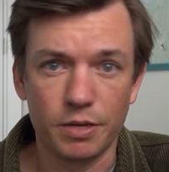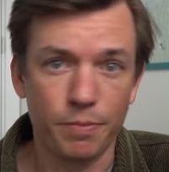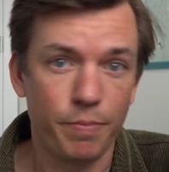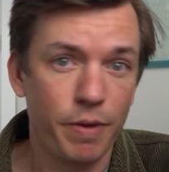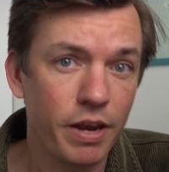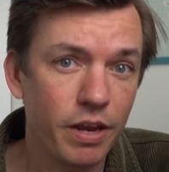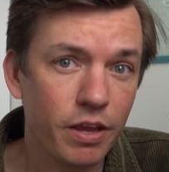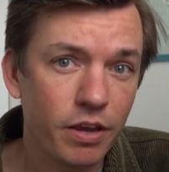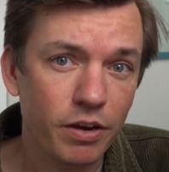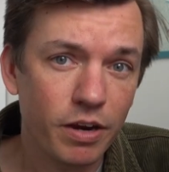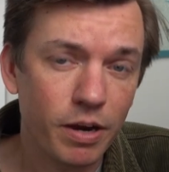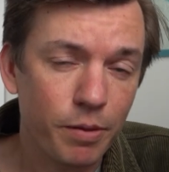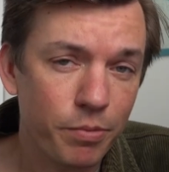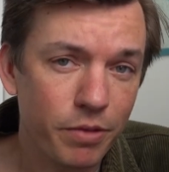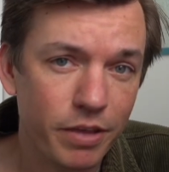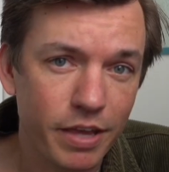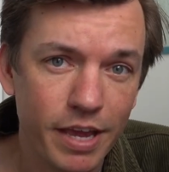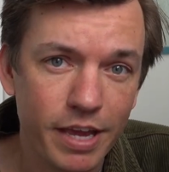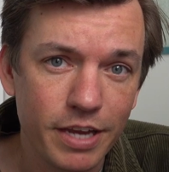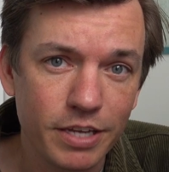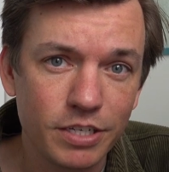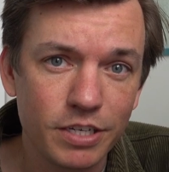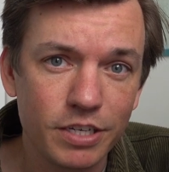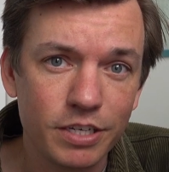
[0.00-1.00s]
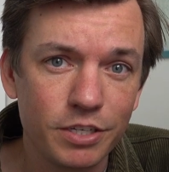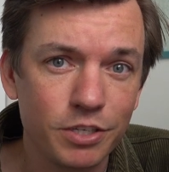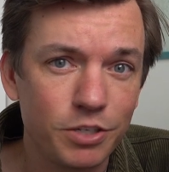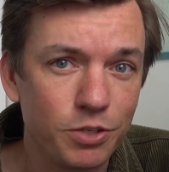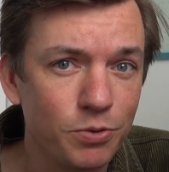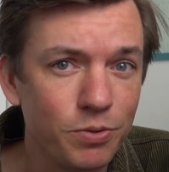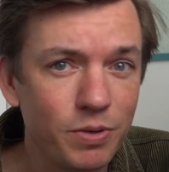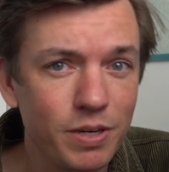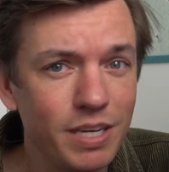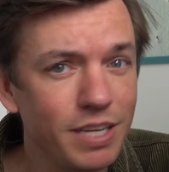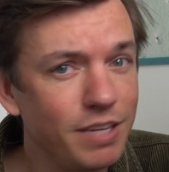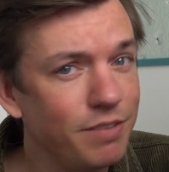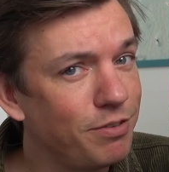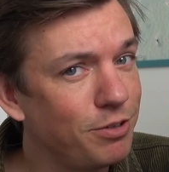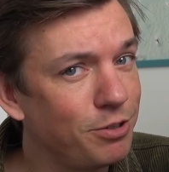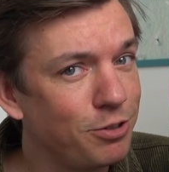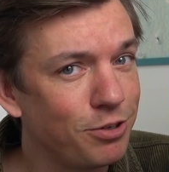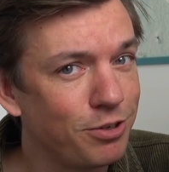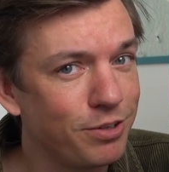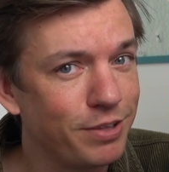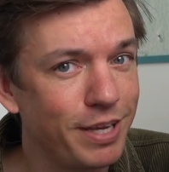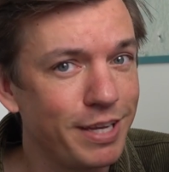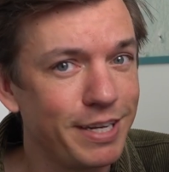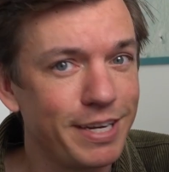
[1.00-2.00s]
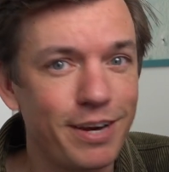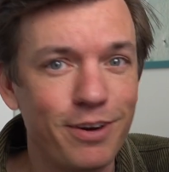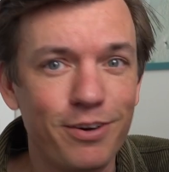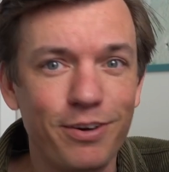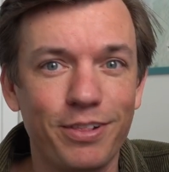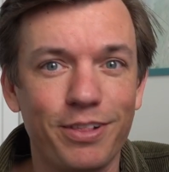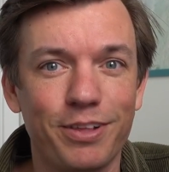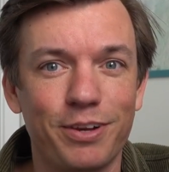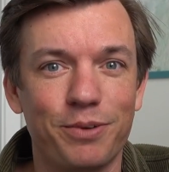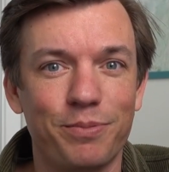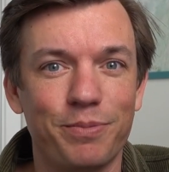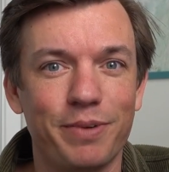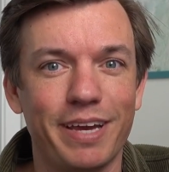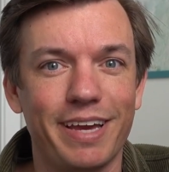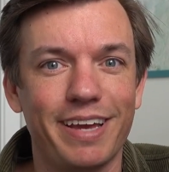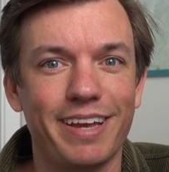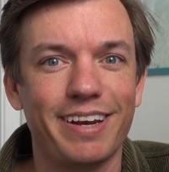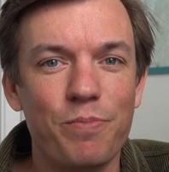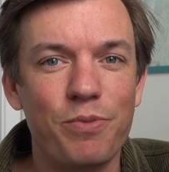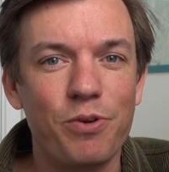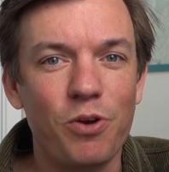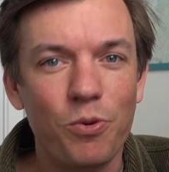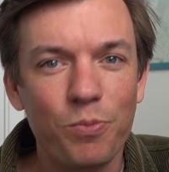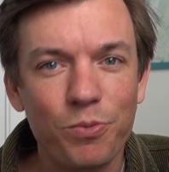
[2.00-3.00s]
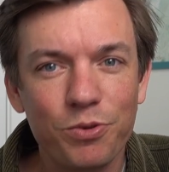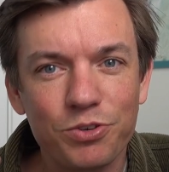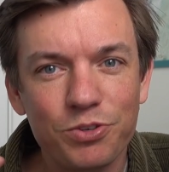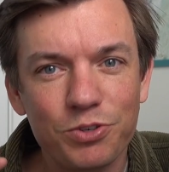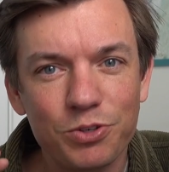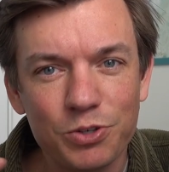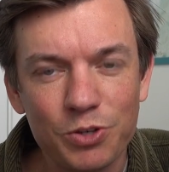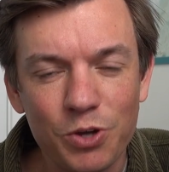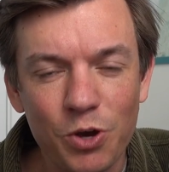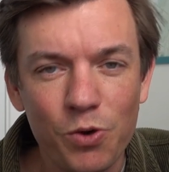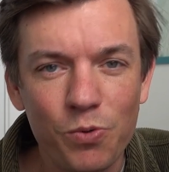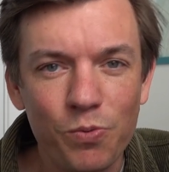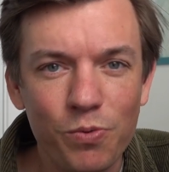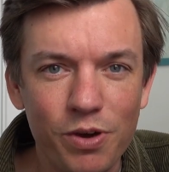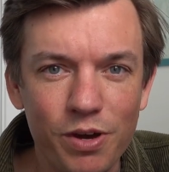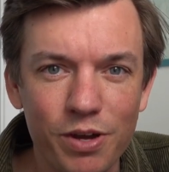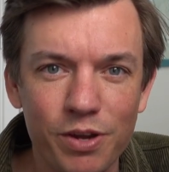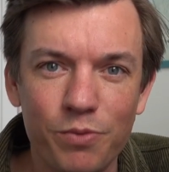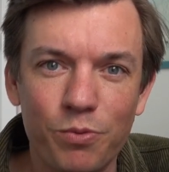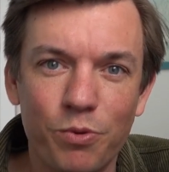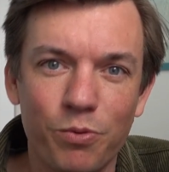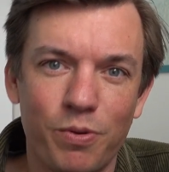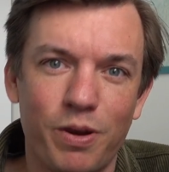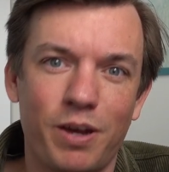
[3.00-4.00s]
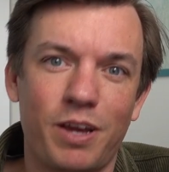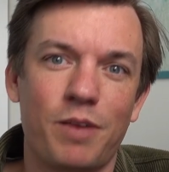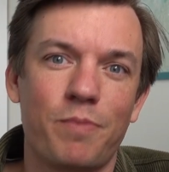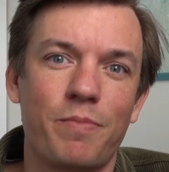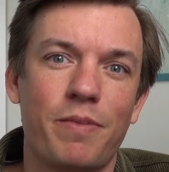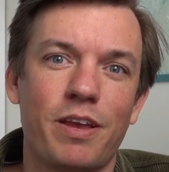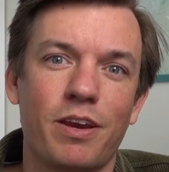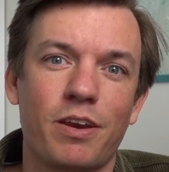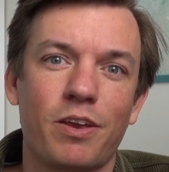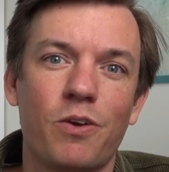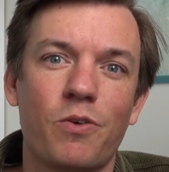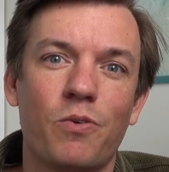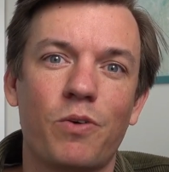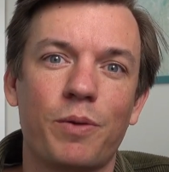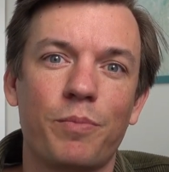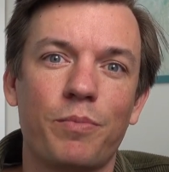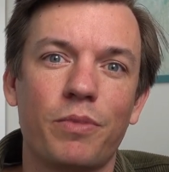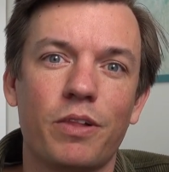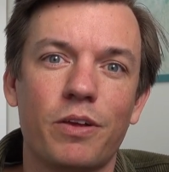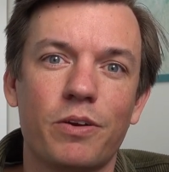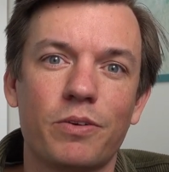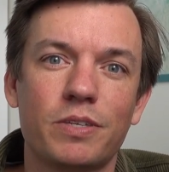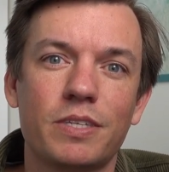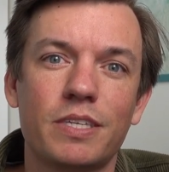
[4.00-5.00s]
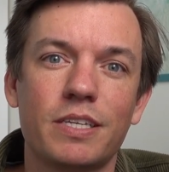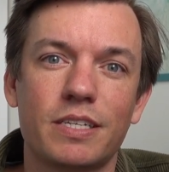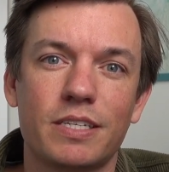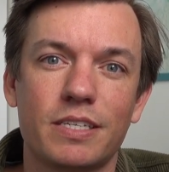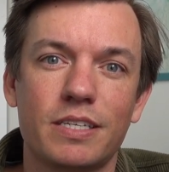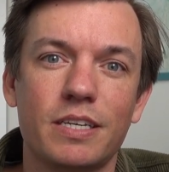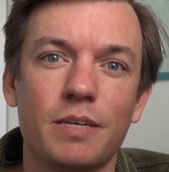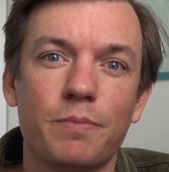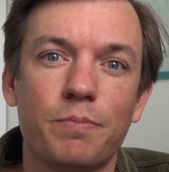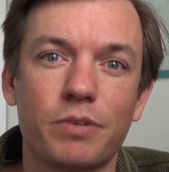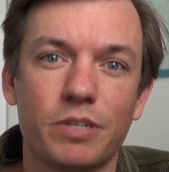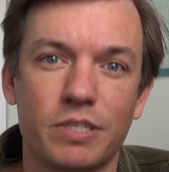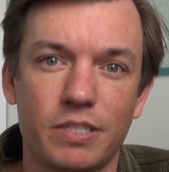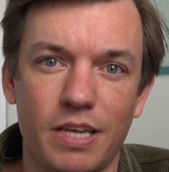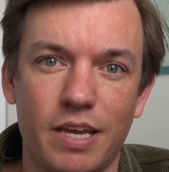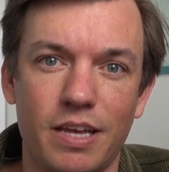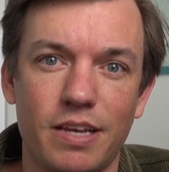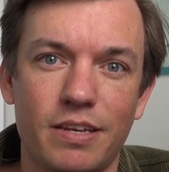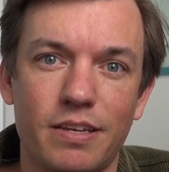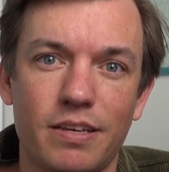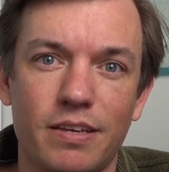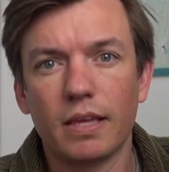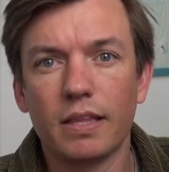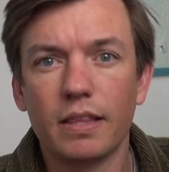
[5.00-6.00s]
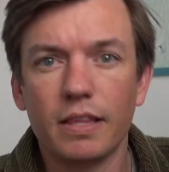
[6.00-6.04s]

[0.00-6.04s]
Depending on your application, you can even turn that down a little bit, but almost no one will recommend going below 60%.